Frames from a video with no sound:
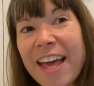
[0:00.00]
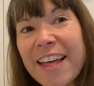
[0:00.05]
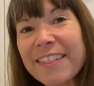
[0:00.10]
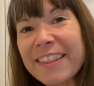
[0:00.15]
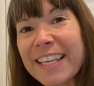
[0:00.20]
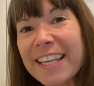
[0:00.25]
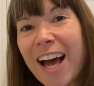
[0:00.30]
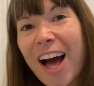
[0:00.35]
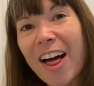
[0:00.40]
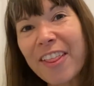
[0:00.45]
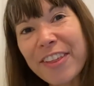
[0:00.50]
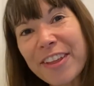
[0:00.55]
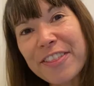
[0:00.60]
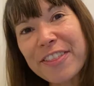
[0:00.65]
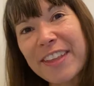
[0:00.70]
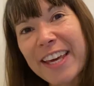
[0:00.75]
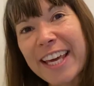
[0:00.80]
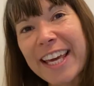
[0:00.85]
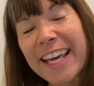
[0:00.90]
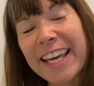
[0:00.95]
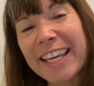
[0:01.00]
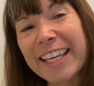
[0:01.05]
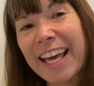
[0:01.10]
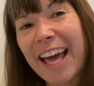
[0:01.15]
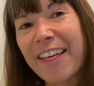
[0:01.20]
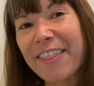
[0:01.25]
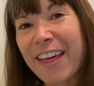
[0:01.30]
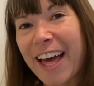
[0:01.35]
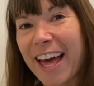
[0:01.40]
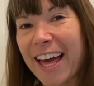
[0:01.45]
The other thing
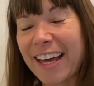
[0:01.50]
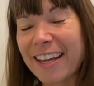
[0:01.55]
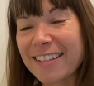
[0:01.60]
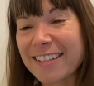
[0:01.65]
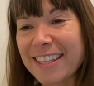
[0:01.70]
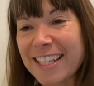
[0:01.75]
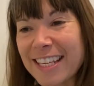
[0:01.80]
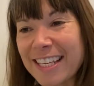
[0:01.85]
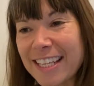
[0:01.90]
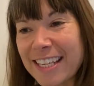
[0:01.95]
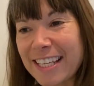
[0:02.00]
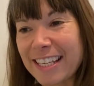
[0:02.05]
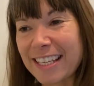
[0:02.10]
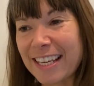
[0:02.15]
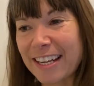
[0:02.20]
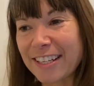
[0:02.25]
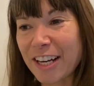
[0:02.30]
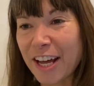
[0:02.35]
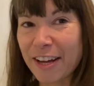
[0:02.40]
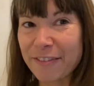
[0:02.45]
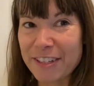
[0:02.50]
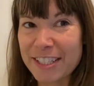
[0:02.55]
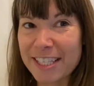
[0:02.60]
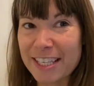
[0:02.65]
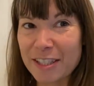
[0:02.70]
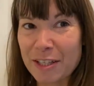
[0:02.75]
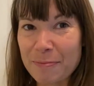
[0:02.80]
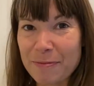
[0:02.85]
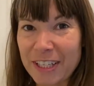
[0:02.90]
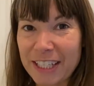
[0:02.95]
that the nervous
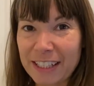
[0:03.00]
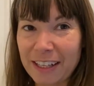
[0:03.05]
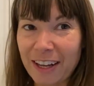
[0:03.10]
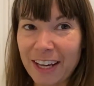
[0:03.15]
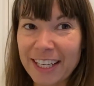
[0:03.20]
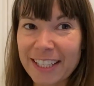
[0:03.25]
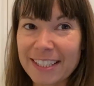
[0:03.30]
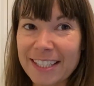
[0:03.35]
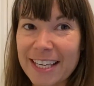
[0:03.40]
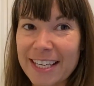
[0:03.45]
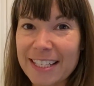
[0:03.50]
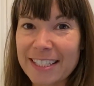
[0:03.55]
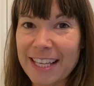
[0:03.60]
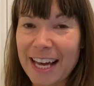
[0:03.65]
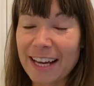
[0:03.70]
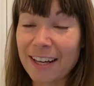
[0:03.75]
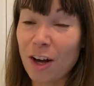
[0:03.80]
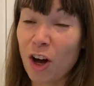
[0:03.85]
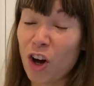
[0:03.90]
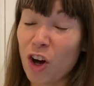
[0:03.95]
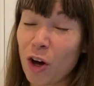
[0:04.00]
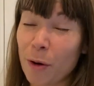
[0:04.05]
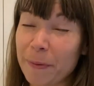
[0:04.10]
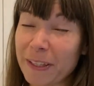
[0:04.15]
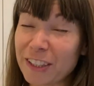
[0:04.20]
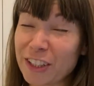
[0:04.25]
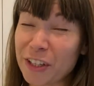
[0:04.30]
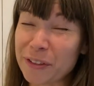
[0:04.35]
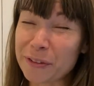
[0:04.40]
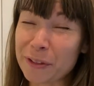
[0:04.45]
system really likes is that
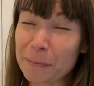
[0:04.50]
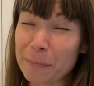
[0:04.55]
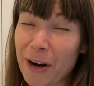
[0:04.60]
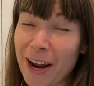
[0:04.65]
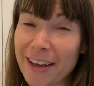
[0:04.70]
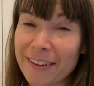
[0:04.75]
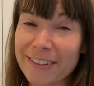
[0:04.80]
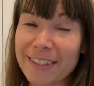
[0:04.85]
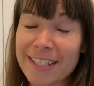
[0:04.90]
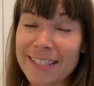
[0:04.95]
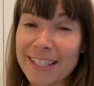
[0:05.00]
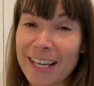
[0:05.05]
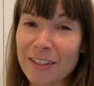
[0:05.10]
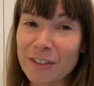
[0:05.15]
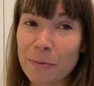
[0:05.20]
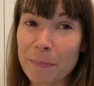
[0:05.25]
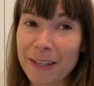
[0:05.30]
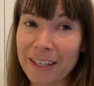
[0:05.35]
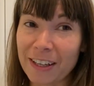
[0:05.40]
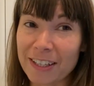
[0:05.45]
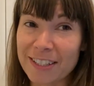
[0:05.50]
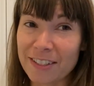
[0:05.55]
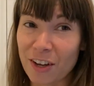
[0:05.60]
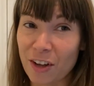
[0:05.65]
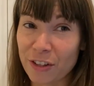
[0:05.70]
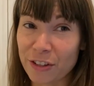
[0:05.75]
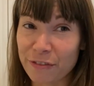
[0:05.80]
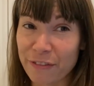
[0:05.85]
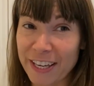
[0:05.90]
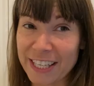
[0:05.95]
calming yoga breath that sounds a bit like
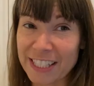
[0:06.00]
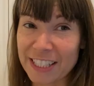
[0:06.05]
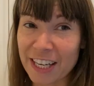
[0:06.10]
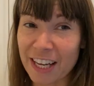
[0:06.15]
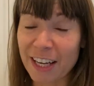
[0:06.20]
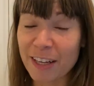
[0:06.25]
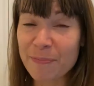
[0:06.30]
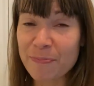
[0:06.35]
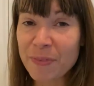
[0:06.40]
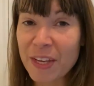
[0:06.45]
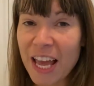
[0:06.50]
Darth Vader,